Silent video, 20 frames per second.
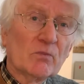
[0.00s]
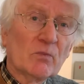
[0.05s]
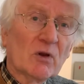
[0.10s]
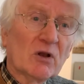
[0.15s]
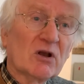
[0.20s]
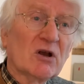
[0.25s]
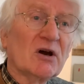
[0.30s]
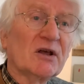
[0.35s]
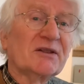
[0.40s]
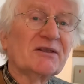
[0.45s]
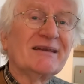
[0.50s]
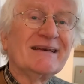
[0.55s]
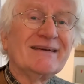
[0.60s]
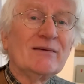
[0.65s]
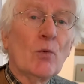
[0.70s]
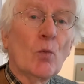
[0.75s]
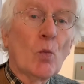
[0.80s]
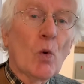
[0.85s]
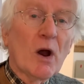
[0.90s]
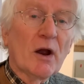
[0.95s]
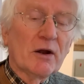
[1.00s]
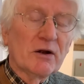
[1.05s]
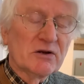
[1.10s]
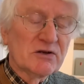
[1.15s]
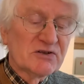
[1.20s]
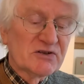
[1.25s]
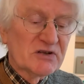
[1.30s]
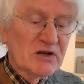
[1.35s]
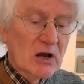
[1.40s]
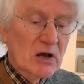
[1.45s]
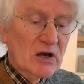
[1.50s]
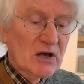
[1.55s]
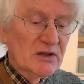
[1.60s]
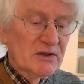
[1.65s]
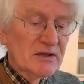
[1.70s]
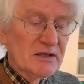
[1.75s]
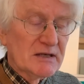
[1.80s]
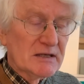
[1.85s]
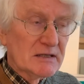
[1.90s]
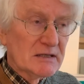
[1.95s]
cut the wires
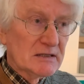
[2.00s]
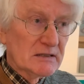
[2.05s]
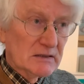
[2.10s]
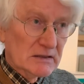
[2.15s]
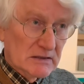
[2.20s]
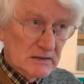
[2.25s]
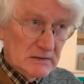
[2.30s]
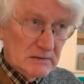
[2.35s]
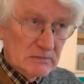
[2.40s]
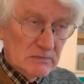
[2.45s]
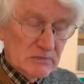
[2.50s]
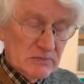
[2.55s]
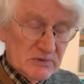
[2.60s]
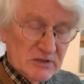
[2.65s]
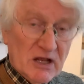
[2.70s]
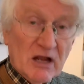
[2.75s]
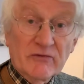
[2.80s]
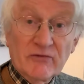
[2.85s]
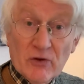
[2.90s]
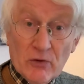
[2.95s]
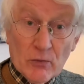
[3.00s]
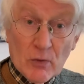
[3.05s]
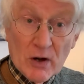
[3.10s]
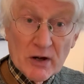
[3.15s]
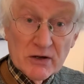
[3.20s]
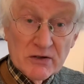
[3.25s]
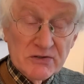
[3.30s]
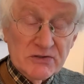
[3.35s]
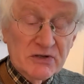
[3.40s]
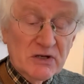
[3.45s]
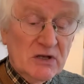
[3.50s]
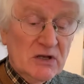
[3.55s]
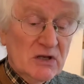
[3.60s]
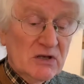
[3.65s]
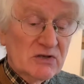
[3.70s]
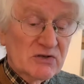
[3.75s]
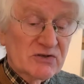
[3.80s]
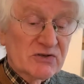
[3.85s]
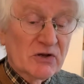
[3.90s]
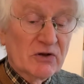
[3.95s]
on the telephone wires
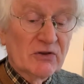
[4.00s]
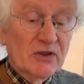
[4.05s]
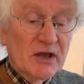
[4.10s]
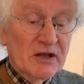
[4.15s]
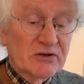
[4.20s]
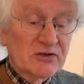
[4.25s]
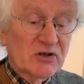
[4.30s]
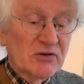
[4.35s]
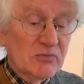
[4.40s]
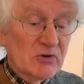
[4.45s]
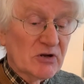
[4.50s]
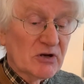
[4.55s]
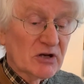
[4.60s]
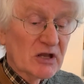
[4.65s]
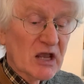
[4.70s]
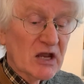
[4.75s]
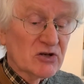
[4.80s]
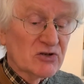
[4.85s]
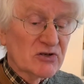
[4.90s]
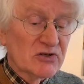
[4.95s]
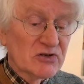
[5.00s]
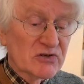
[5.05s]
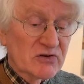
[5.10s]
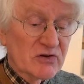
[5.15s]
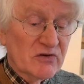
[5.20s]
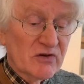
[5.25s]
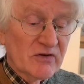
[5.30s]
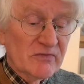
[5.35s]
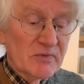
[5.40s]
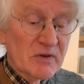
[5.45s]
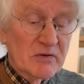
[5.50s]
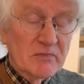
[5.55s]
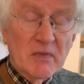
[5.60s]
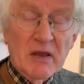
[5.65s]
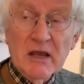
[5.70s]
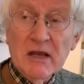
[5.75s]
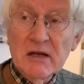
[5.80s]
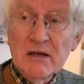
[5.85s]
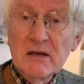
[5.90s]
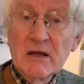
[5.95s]
so that communications could have been
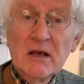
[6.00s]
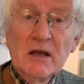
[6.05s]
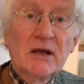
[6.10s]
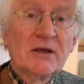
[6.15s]
made.